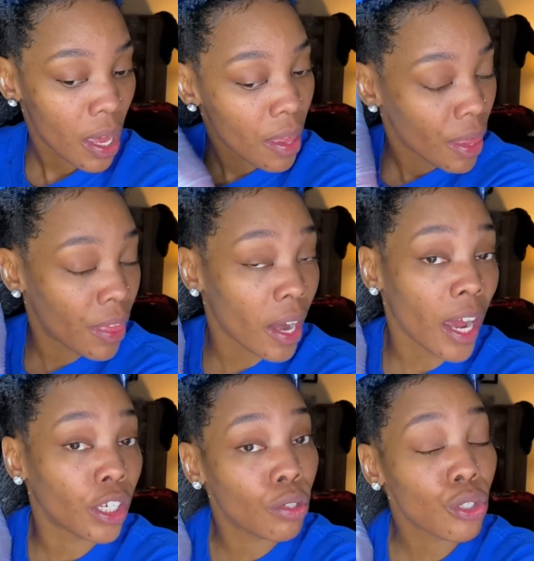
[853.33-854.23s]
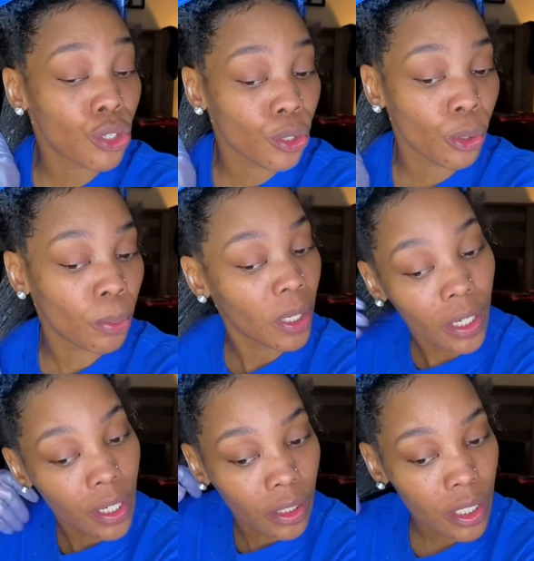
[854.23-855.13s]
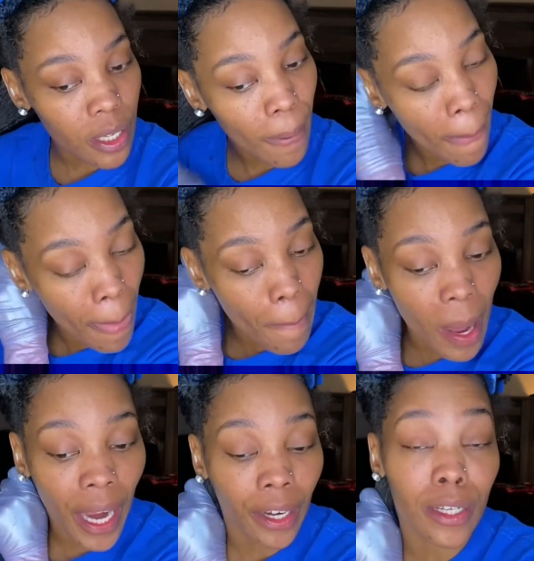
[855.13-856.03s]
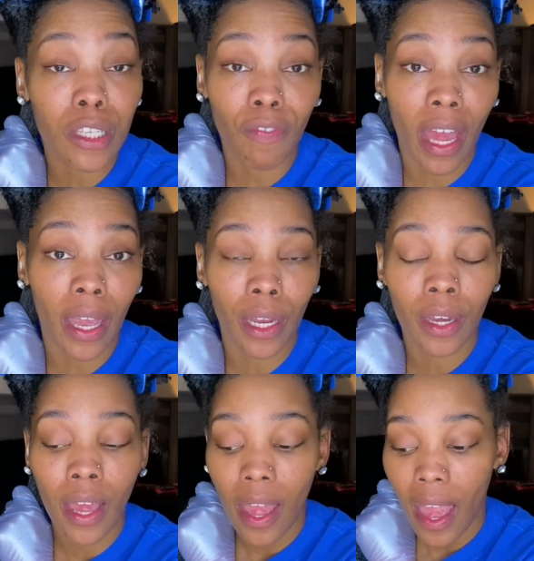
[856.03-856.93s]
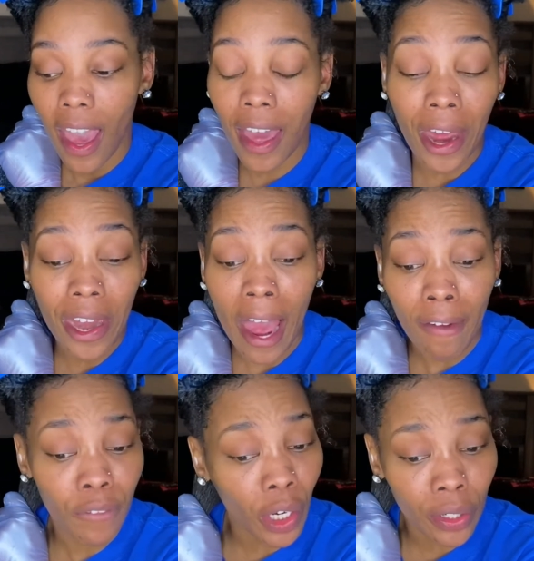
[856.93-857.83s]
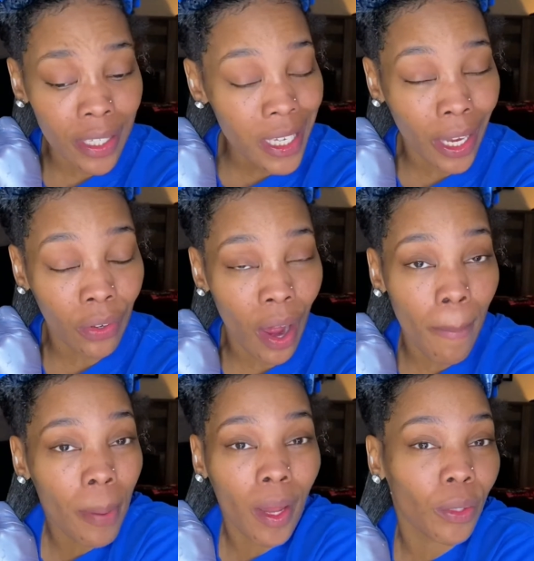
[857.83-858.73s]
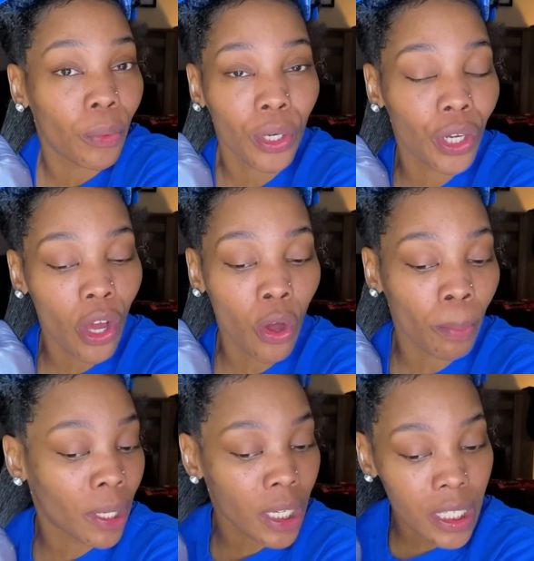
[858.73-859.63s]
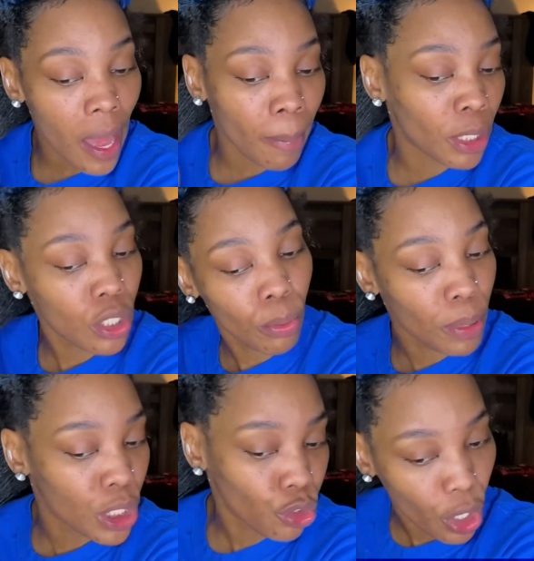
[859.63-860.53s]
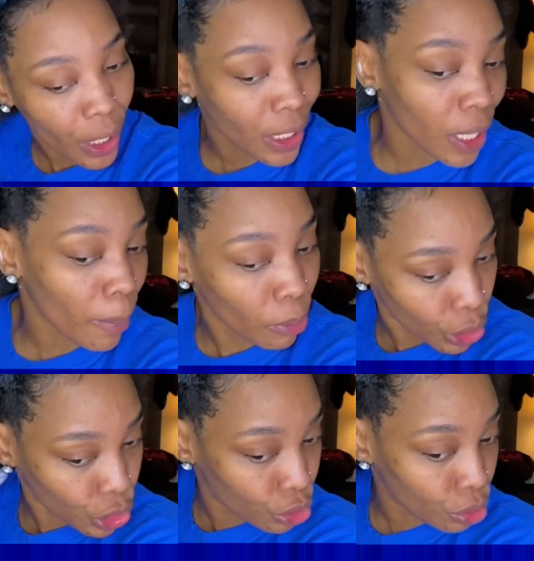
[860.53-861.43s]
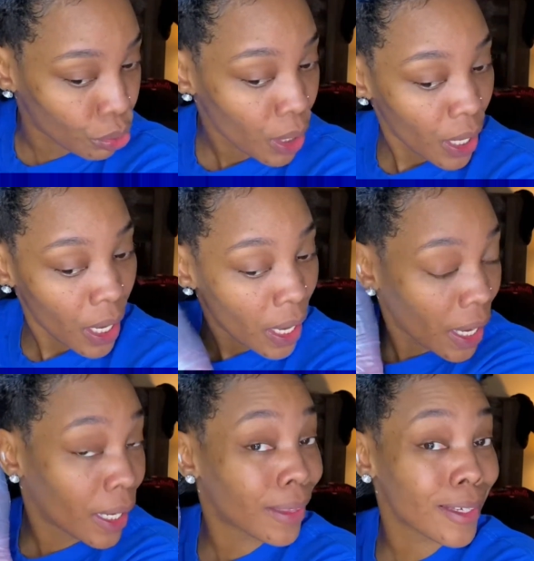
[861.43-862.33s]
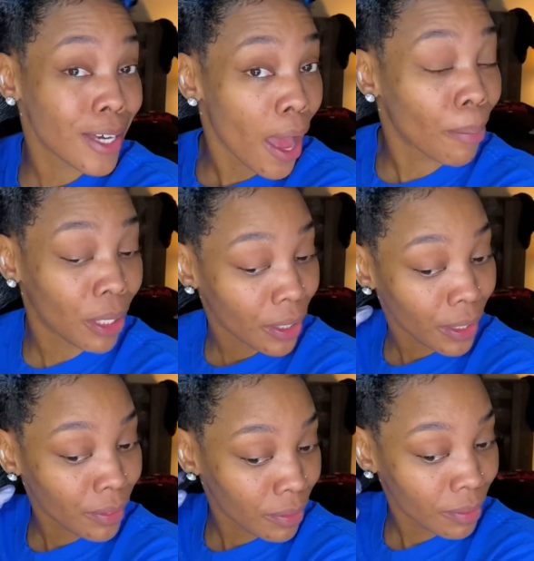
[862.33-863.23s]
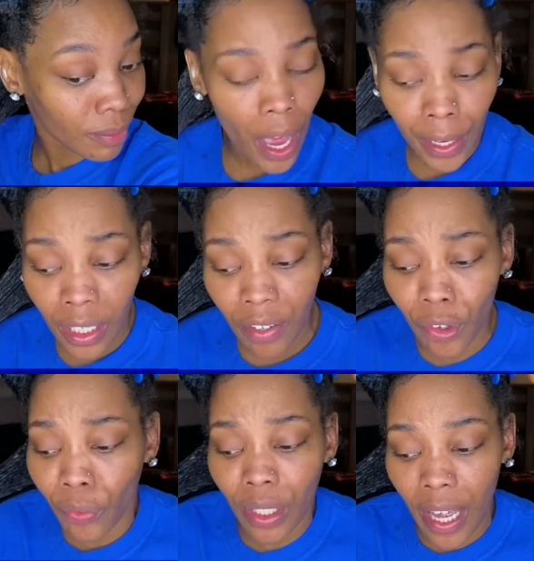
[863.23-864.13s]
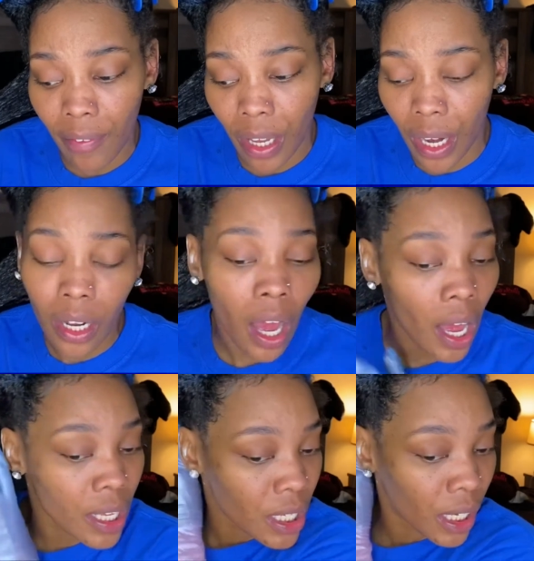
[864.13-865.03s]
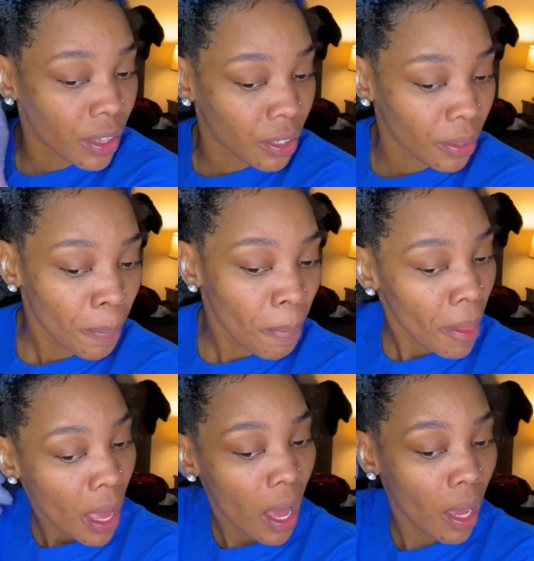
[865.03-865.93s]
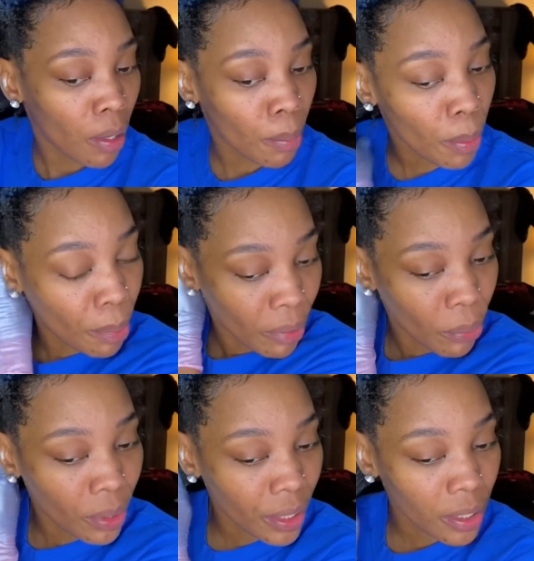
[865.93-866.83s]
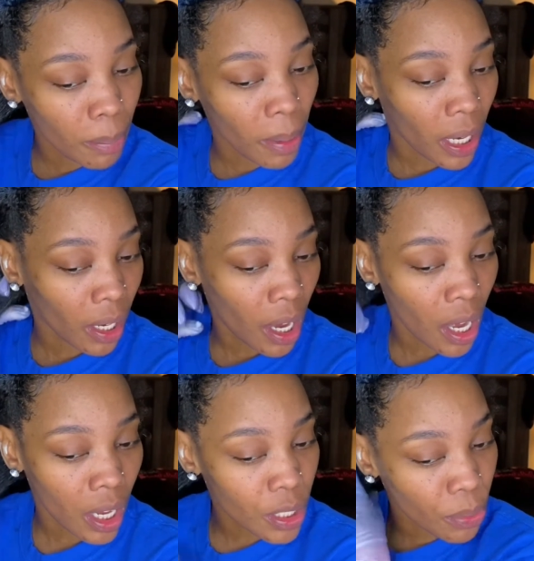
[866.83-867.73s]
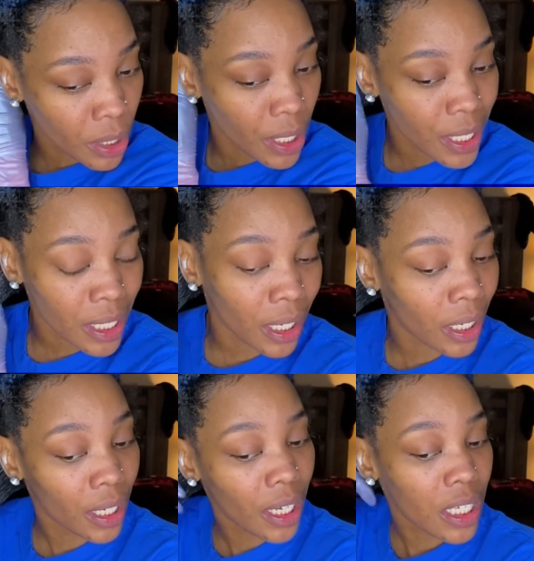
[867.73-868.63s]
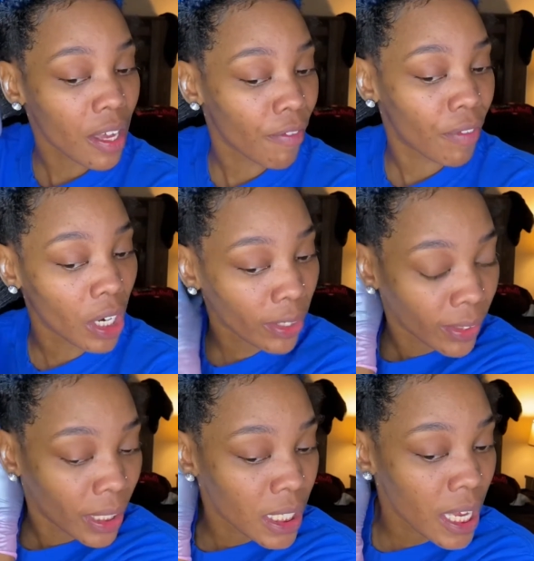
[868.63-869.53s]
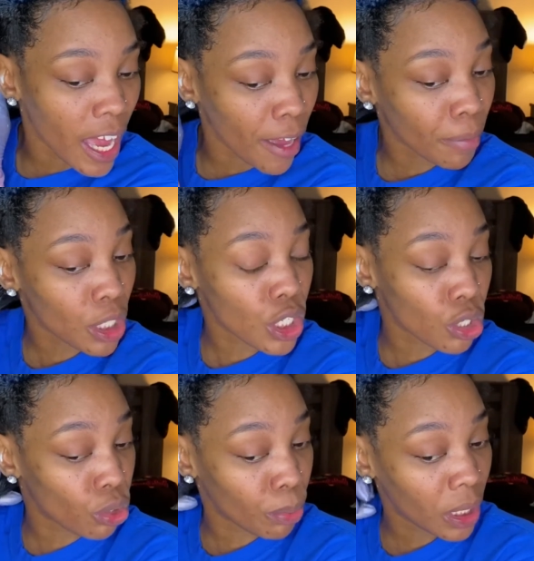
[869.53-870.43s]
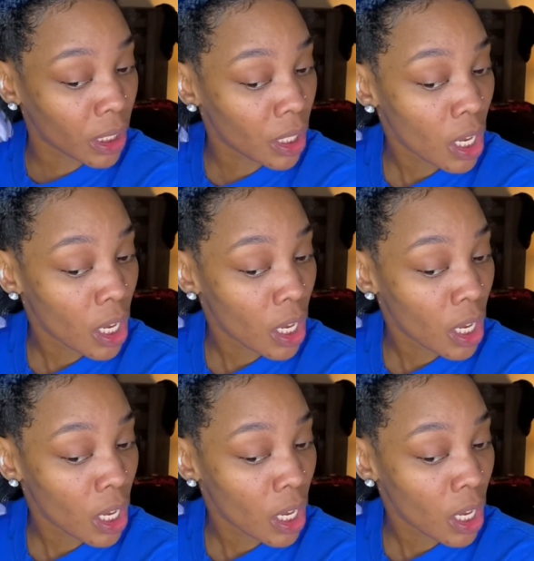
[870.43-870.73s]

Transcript: that I used to because my hair is fine. Had I not finger detangled, I probably wouldn't have known because I'd be too busy trying to get that brush through and get the job done. I didn't even really have a lot of cons either. But one of the main cons was it is very time consuming